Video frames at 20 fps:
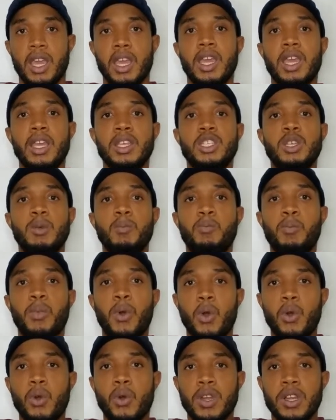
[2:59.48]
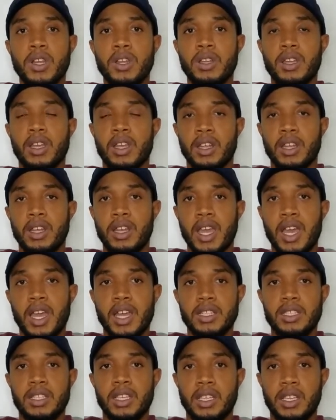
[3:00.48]
It's important
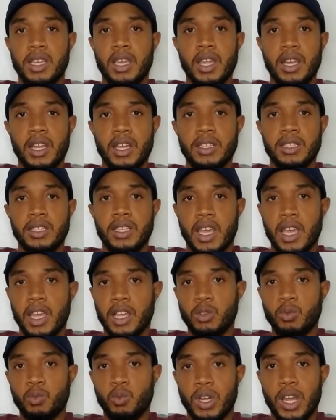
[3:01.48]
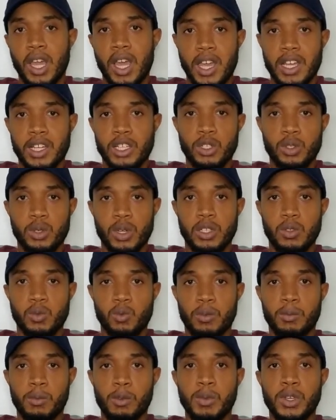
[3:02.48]
not to get entangled with high stress
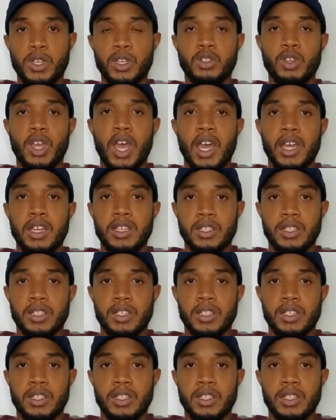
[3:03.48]
women because high